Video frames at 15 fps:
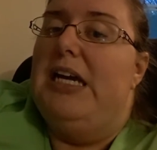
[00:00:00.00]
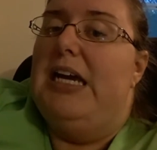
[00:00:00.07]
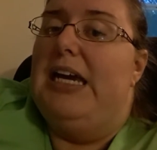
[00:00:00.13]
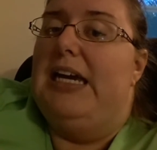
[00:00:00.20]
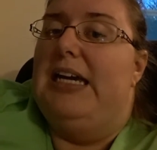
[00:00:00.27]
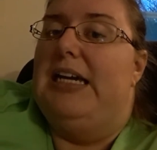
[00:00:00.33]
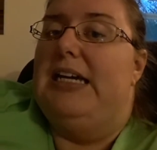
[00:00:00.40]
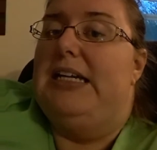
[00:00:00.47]

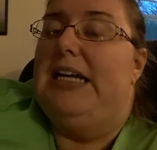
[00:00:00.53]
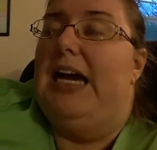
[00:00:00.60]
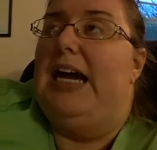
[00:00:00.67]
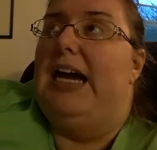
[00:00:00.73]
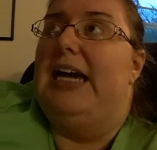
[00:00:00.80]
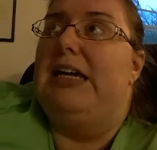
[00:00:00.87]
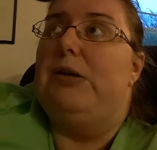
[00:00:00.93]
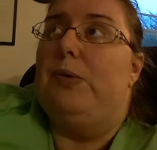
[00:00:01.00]
And
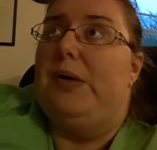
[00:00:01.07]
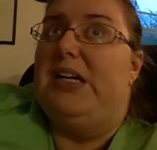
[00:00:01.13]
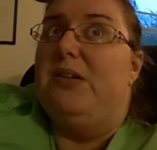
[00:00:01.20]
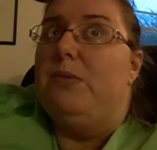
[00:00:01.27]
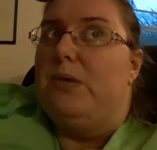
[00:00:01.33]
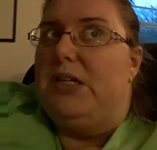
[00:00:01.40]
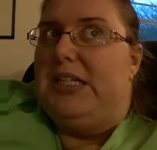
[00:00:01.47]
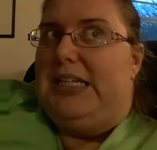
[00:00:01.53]
I quit
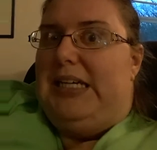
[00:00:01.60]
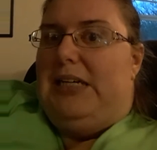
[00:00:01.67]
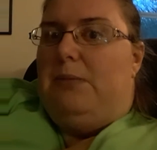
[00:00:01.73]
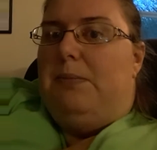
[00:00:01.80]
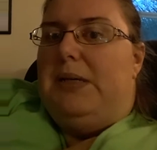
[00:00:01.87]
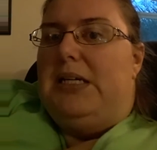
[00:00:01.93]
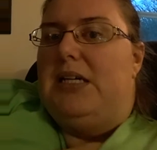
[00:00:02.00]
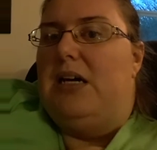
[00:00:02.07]
working
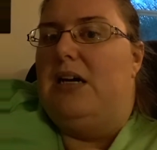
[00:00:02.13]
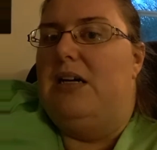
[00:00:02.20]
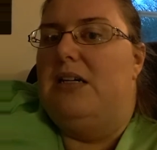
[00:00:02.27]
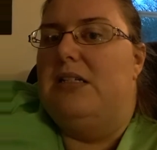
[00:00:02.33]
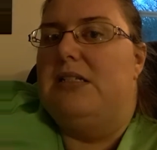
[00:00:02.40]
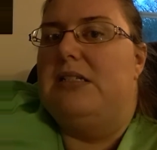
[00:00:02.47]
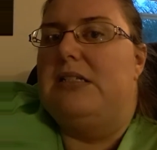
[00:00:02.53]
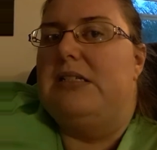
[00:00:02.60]

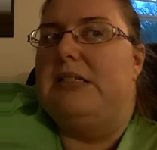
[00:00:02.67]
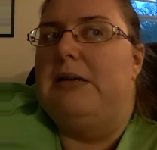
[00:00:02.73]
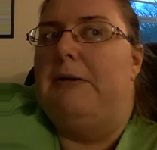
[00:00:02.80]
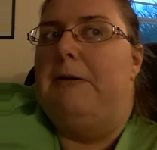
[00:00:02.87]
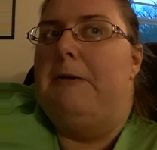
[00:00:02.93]
because